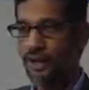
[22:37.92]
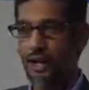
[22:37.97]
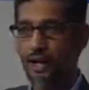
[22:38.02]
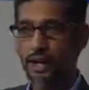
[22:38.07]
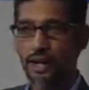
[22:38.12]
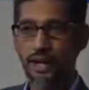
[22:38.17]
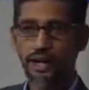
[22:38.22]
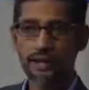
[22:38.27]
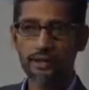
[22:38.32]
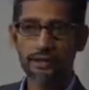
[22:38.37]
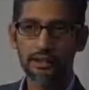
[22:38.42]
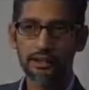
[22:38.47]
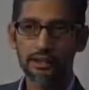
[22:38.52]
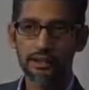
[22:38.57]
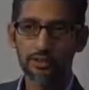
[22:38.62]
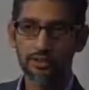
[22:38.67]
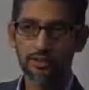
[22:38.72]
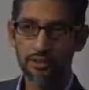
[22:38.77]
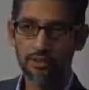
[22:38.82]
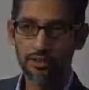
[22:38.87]
And
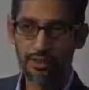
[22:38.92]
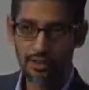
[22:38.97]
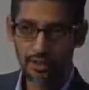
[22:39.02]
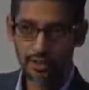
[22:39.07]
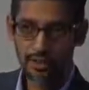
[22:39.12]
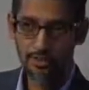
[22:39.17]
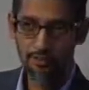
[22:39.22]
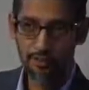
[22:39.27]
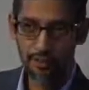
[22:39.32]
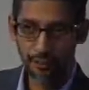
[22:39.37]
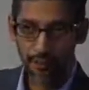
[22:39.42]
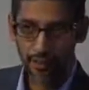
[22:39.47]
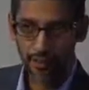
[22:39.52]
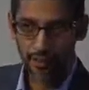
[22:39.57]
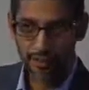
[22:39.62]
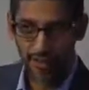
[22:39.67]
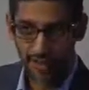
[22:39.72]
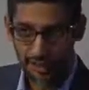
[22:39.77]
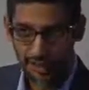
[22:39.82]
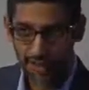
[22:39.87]
so clearly we want
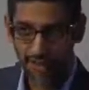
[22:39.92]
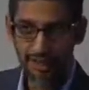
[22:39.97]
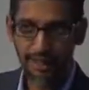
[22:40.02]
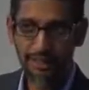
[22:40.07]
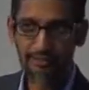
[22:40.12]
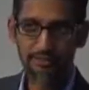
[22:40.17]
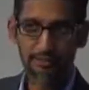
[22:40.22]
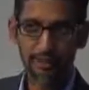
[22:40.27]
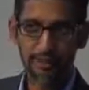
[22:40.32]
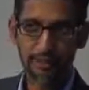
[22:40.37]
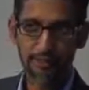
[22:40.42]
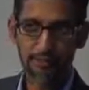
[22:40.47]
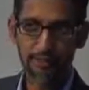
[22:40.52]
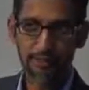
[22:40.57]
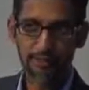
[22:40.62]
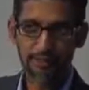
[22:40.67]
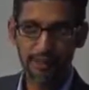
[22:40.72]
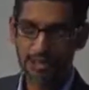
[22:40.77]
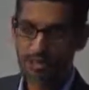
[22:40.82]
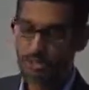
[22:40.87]
to create an
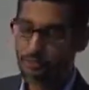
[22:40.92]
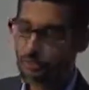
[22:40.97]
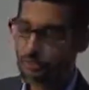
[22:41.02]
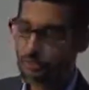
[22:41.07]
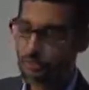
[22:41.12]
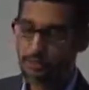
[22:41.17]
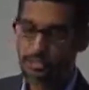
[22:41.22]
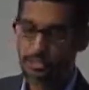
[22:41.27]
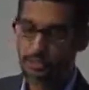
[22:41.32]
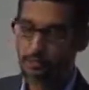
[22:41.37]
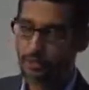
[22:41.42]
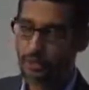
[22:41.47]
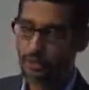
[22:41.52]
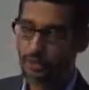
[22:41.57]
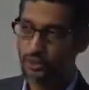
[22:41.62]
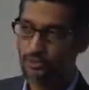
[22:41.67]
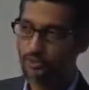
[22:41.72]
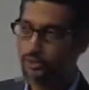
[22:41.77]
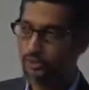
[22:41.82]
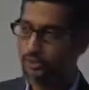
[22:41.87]
environment which is more
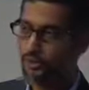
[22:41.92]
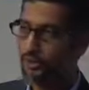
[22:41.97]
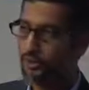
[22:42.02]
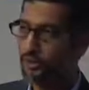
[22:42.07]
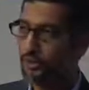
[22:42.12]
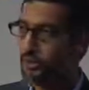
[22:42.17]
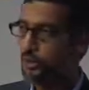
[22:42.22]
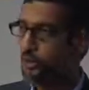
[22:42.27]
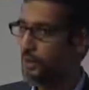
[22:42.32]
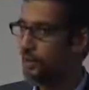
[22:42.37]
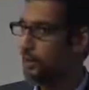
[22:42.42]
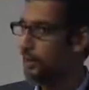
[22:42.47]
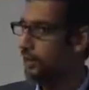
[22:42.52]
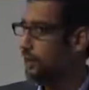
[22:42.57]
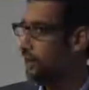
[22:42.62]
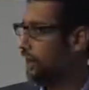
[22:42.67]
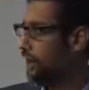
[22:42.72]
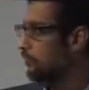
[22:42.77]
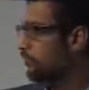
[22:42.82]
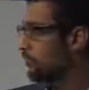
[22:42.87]
supportive for
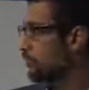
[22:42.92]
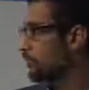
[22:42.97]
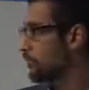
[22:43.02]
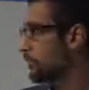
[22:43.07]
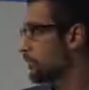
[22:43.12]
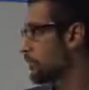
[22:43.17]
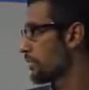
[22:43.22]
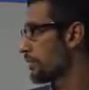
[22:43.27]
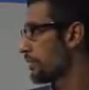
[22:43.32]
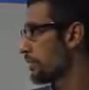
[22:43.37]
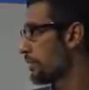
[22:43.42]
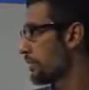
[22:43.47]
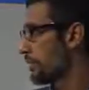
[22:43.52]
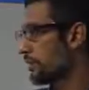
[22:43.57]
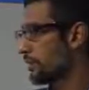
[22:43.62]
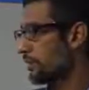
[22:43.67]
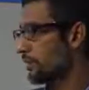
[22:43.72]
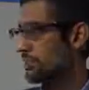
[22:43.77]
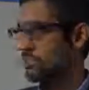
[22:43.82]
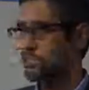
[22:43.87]
women,
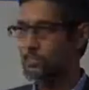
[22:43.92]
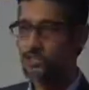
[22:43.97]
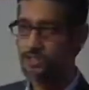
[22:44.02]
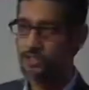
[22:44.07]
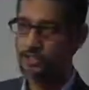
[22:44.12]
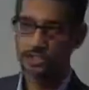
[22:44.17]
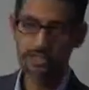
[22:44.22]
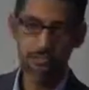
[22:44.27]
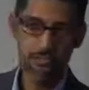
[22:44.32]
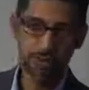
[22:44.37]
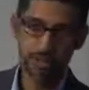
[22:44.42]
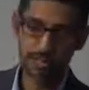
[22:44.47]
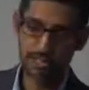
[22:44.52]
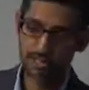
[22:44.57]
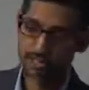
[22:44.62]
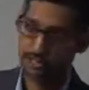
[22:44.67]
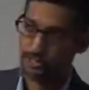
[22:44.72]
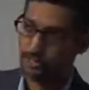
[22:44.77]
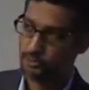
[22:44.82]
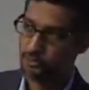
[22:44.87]
and it's
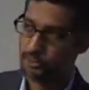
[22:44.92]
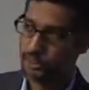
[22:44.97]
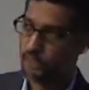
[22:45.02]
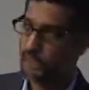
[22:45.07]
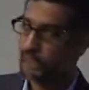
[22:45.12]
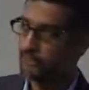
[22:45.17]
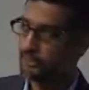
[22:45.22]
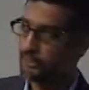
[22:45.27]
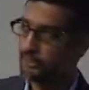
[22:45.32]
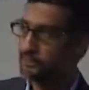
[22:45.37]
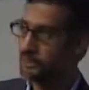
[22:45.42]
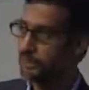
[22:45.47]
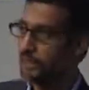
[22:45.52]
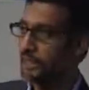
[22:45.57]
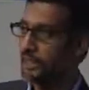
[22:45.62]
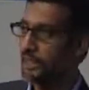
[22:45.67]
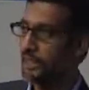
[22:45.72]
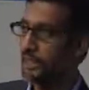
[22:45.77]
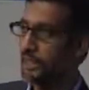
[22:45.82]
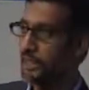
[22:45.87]
personal to me, and
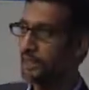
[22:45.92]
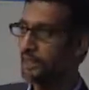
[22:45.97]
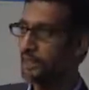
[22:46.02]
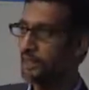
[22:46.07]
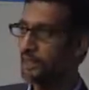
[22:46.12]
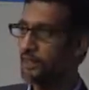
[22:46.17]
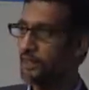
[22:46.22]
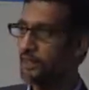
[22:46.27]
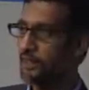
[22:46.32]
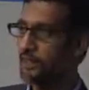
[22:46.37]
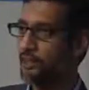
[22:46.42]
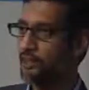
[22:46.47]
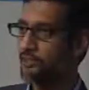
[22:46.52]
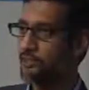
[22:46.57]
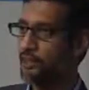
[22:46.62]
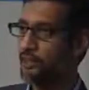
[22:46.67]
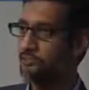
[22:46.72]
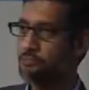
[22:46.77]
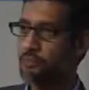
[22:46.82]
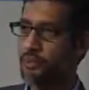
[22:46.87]

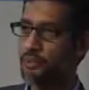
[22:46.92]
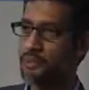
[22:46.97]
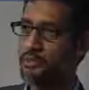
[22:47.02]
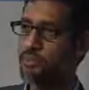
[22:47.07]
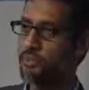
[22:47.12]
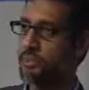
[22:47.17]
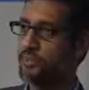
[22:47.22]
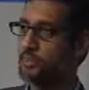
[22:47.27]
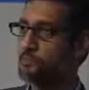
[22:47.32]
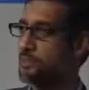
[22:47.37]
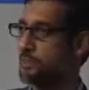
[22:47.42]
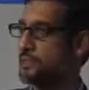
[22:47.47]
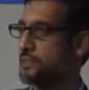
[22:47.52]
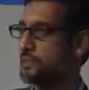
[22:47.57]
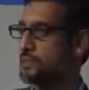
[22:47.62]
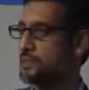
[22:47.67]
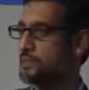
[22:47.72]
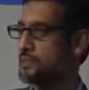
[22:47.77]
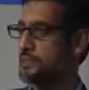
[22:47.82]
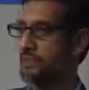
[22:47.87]
I've personal
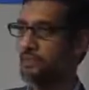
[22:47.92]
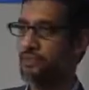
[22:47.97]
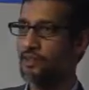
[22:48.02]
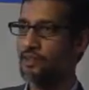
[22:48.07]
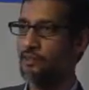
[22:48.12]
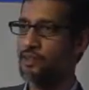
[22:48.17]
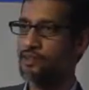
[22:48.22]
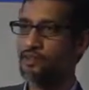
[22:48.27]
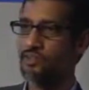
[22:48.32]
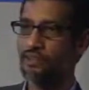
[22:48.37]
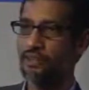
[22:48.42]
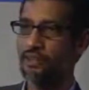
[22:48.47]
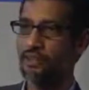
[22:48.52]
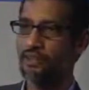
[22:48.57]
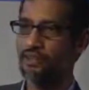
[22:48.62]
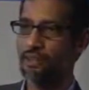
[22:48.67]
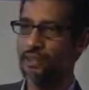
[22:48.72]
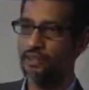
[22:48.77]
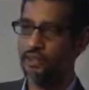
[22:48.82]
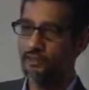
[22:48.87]
experience. When
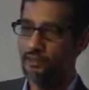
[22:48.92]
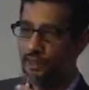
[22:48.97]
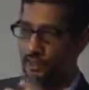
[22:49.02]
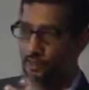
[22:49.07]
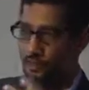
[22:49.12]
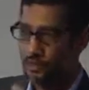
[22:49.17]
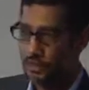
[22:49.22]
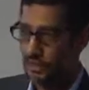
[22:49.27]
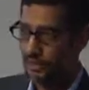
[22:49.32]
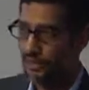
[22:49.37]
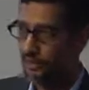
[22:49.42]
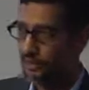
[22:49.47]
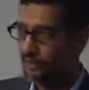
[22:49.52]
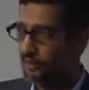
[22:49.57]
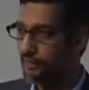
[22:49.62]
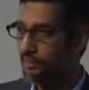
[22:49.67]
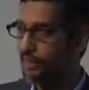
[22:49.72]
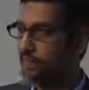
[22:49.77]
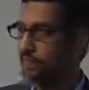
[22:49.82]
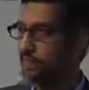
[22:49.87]
I went to a technical
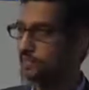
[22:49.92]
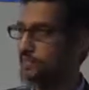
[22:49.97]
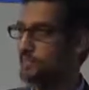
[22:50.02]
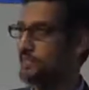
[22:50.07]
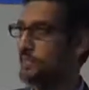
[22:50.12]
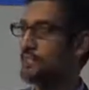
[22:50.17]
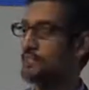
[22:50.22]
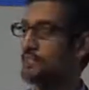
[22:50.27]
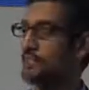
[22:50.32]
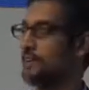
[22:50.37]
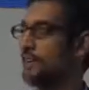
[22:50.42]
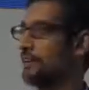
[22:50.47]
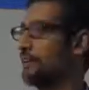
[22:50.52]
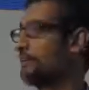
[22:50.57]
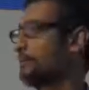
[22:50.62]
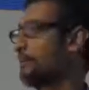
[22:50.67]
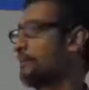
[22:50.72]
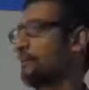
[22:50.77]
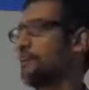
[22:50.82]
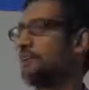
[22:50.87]
college in
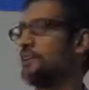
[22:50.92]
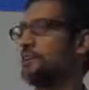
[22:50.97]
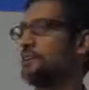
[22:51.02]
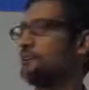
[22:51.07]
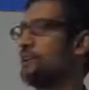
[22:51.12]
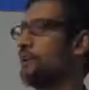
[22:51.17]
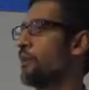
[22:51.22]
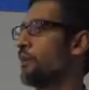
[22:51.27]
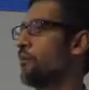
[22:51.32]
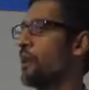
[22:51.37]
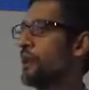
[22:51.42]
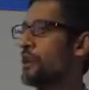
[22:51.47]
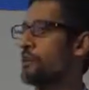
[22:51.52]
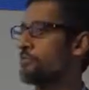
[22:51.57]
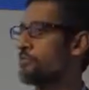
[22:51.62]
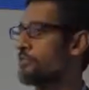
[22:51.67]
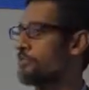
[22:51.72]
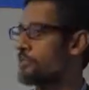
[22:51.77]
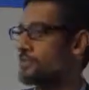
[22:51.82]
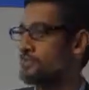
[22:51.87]
India, my
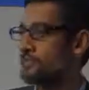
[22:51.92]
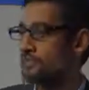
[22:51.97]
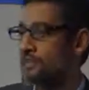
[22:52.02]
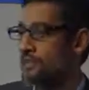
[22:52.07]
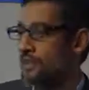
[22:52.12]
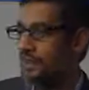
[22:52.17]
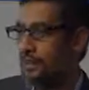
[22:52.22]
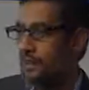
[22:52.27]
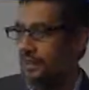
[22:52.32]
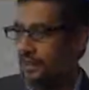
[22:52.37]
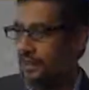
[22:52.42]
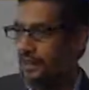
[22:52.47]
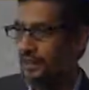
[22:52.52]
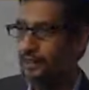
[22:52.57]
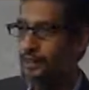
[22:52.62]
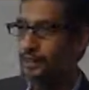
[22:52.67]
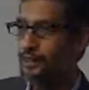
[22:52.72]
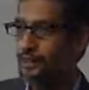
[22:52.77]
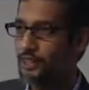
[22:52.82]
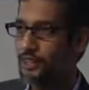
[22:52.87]
wife was
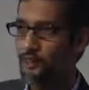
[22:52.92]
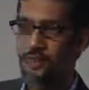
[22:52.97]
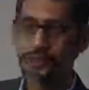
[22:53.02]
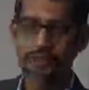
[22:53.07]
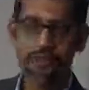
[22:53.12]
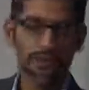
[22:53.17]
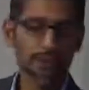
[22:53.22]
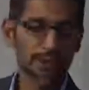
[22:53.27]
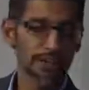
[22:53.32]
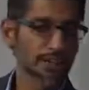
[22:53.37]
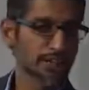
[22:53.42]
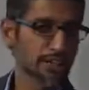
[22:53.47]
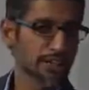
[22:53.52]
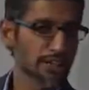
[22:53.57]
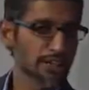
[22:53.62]
there were